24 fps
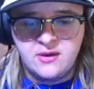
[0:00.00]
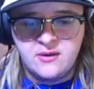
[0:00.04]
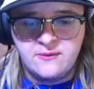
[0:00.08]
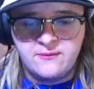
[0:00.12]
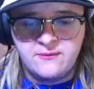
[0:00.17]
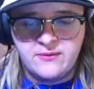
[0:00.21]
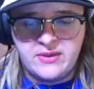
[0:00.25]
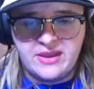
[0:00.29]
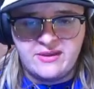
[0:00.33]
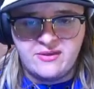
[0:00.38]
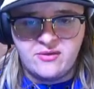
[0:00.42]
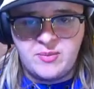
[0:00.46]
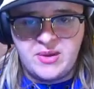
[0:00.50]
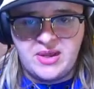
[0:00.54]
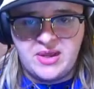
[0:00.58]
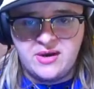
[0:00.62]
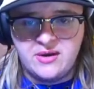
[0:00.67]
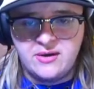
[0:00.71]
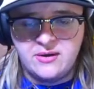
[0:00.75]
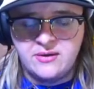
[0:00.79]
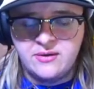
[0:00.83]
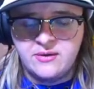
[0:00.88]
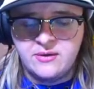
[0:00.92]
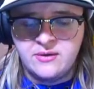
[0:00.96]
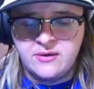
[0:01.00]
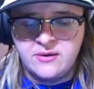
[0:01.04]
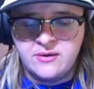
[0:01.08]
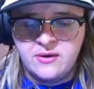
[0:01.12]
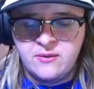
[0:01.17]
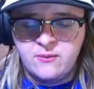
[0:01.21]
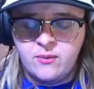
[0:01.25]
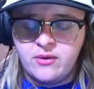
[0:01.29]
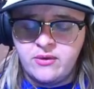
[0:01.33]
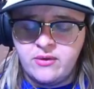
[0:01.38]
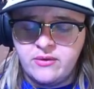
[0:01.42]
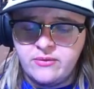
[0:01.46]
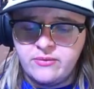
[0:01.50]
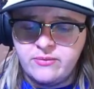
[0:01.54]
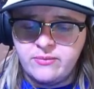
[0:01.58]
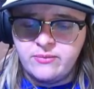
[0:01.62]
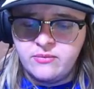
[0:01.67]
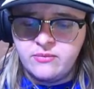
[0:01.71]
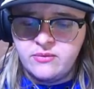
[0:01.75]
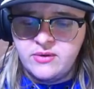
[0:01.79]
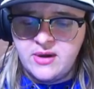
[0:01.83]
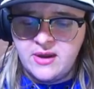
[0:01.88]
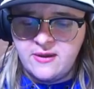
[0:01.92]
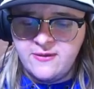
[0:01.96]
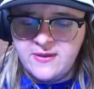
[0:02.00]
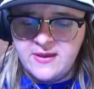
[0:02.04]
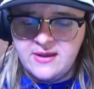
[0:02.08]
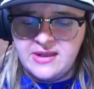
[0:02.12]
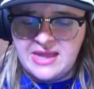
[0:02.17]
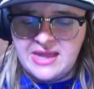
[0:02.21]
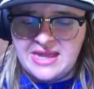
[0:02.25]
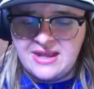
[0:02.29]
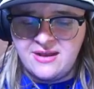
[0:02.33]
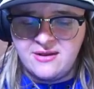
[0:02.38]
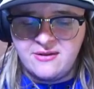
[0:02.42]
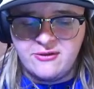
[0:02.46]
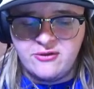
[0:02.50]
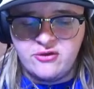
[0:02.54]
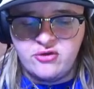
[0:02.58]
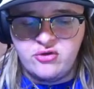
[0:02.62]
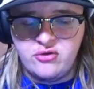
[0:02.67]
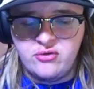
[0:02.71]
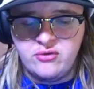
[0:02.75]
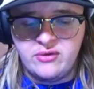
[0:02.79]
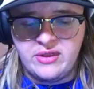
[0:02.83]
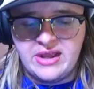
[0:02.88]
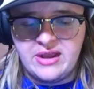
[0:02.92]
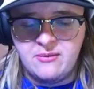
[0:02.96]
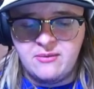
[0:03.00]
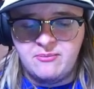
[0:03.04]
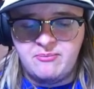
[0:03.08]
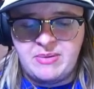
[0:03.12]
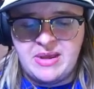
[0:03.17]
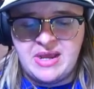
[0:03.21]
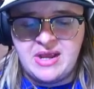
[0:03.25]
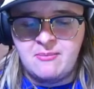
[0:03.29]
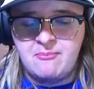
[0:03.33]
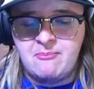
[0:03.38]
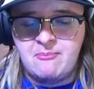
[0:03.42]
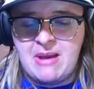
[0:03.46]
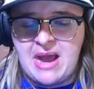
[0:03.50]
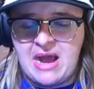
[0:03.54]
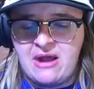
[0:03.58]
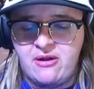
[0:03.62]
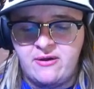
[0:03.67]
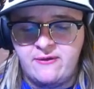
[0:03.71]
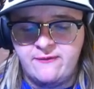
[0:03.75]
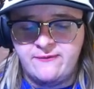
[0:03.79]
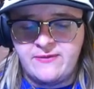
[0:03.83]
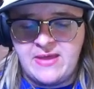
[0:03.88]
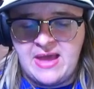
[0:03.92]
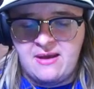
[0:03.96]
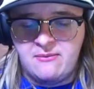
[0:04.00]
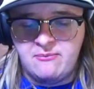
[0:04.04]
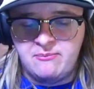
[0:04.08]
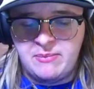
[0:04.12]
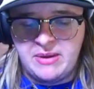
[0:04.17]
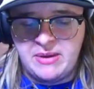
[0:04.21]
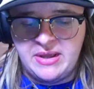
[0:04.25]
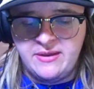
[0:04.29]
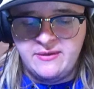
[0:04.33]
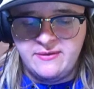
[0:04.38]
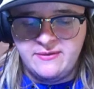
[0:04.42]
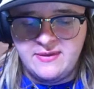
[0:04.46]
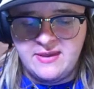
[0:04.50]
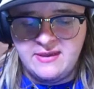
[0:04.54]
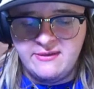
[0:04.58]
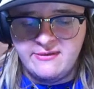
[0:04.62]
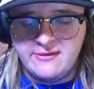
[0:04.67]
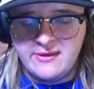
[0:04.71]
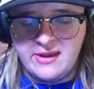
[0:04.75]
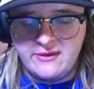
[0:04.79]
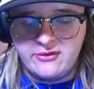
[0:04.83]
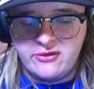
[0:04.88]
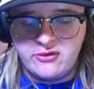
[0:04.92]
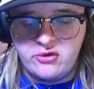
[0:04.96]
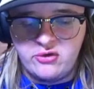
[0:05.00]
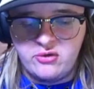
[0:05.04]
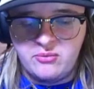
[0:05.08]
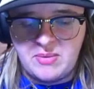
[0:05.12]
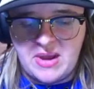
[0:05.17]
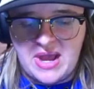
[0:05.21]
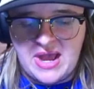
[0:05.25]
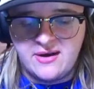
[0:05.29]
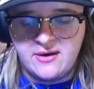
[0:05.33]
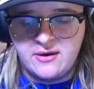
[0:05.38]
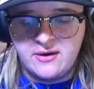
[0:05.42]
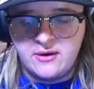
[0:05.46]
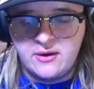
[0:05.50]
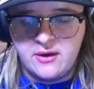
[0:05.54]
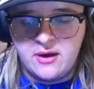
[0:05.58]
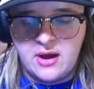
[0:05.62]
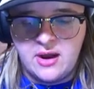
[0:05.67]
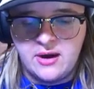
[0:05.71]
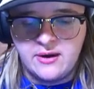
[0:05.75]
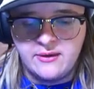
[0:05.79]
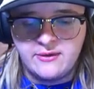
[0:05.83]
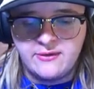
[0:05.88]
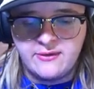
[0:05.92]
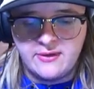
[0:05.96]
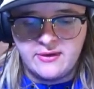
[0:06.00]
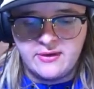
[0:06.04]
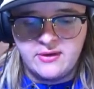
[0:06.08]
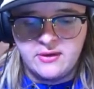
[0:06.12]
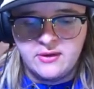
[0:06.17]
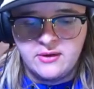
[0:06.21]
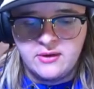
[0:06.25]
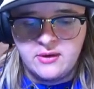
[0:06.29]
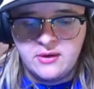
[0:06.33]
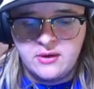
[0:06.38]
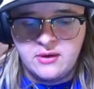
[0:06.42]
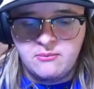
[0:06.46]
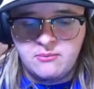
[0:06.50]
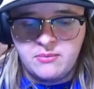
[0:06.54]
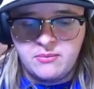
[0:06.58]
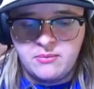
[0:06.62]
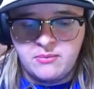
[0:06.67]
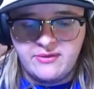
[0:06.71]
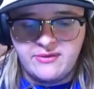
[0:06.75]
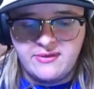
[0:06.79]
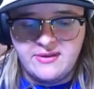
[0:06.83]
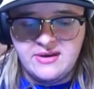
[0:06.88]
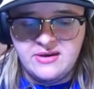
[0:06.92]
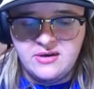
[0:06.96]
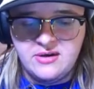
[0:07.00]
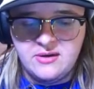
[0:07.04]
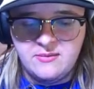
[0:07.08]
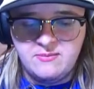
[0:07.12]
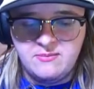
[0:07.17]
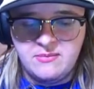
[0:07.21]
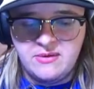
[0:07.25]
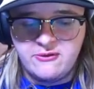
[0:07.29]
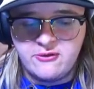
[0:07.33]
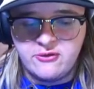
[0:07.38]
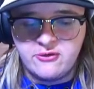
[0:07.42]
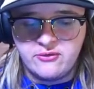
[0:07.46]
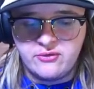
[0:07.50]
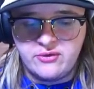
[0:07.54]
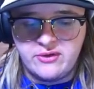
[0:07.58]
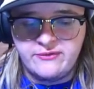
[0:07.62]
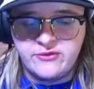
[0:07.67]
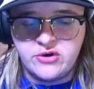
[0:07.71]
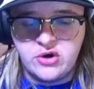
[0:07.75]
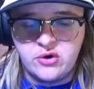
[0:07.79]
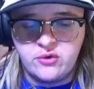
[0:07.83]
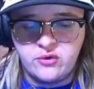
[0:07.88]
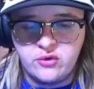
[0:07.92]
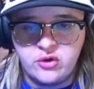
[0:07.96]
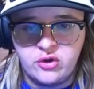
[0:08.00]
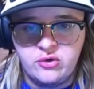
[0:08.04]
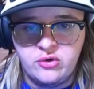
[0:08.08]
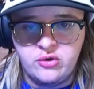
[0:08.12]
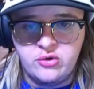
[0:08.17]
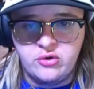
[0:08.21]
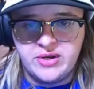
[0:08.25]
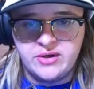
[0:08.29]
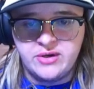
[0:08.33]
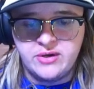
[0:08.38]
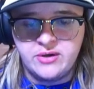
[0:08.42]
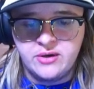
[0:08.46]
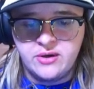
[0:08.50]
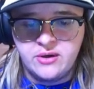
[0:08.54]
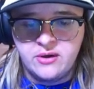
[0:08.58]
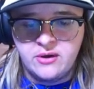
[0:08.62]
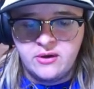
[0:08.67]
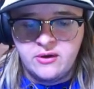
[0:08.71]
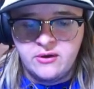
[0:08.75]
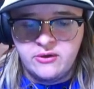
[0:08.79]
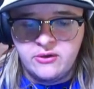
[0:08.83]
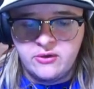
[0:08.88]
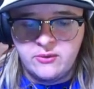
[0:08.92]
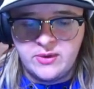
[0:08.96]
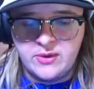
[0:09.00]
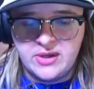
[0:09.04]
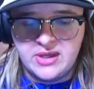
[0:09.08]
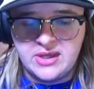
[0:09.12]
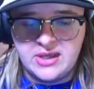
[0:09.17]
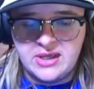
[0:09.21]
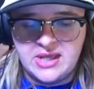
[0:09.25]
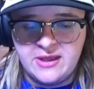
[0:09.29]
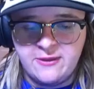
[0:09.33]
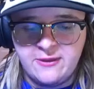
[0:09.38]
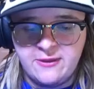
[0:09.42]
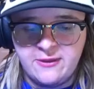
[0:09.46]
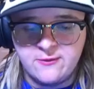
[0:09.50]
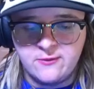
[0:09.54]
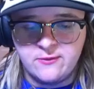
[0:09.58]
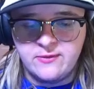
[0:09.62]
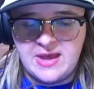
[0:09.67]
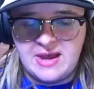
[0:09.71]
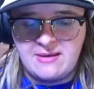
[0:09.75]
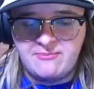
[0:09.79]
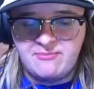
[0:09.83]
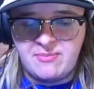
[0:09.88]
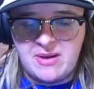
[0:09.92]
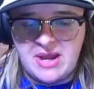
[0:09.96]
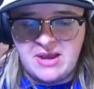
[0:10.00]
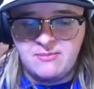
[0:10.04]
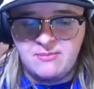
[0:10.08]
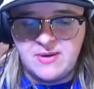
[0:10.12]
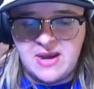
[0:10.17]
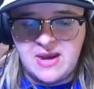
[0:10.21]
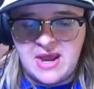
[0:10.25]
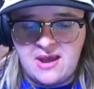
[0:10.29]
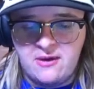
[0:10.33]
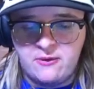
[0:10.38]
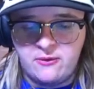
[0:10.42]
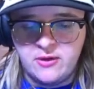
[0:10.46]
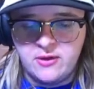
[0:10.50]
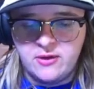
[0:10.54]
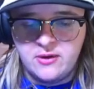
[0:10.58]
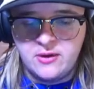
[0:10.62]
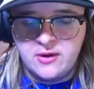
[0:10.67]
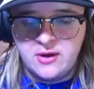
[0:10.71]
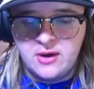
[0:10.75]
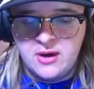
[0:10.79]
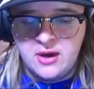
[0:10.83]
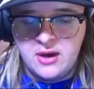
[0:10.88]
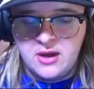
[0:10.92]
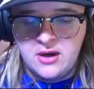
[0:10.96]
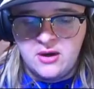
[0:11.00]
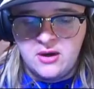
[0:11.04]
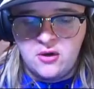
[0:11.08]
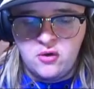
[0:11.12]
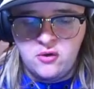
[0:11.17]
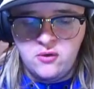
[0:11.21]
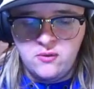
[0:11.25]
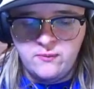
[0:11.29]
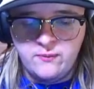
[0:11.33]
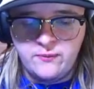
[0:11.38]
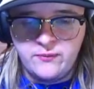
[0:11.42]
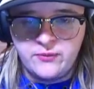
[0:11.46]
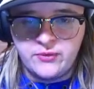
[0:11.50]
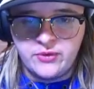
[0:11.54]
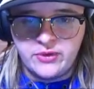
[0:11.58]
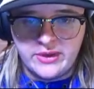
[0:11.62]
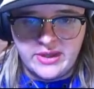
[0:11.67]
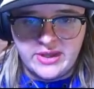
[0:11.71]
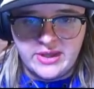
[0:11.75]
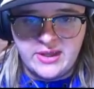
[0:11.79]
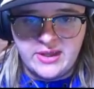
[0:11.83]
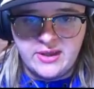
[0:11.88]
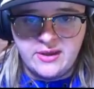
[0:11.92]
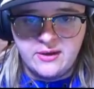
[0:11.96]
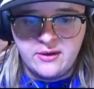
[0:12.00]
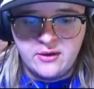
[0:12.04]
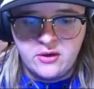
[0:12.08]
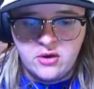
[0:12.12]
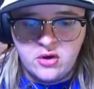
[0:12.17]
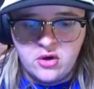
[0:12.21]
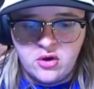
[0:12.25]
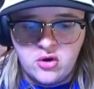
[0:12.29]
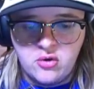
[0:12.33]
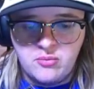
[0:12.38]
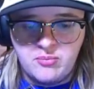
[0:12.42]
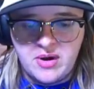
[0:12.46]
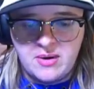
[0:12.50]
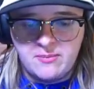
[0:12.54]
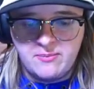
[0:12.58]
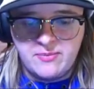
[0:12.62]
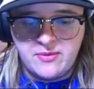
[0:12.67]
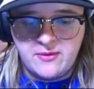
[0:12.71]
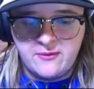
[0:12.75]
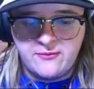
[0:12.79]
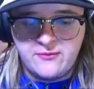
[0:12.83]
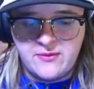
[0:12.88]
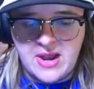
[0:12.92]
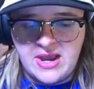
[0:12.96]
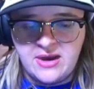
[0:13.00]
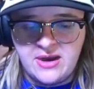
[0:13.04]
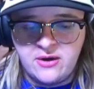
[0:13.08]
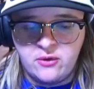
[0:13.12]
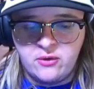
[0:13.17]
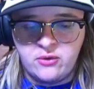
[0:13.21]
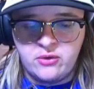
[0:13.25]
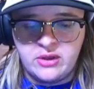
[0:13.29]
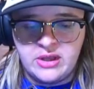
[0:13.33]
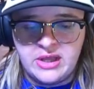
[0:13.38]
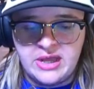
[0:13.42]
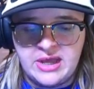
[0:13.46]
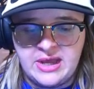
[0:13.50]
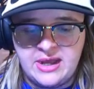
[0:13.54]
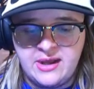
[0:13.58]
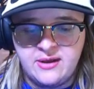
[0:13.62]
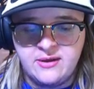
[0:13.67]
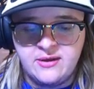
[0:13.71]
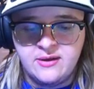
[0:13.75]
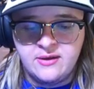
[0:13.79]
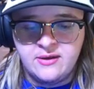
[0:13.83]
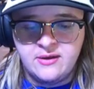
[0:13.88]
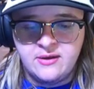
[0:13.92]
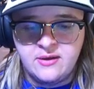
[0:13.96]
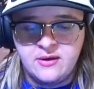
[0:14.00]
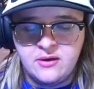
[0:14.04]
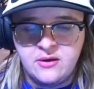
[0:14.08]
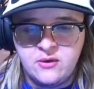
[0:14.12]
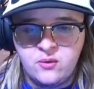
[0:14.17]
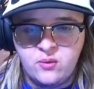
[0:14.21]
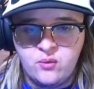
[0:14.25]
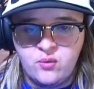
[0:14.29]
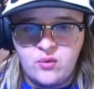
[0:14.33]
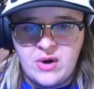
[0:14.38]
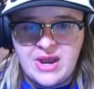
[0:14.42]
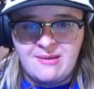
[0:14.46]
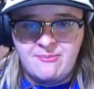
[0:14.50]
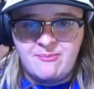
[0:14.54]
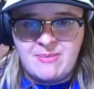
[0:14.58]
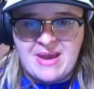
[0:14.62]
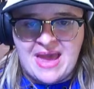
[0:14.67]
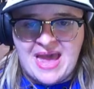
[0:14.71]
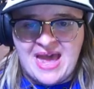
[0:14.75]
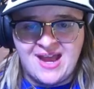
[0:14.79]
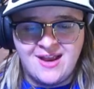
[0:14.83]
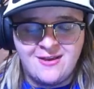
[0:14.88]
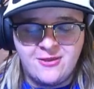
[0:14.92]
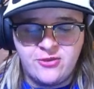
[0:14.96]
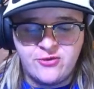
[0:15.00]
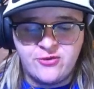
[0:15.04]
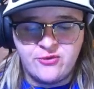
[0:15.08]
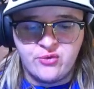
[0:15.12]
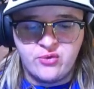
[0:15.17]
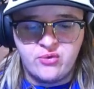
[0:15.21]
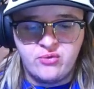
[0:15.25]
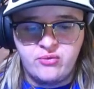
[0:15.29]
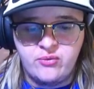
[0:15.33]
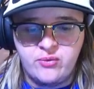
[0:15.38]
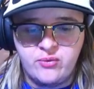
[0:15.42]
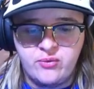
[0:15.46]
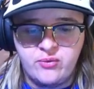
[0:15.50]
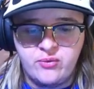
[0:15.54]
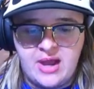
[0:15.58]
Flexbean. Well, nothing like a big amount of them, but that's not too bad, honestly. Let's send up Mr. Liftoglobin so we can get through that pipe now. And hopefully open up the final way back through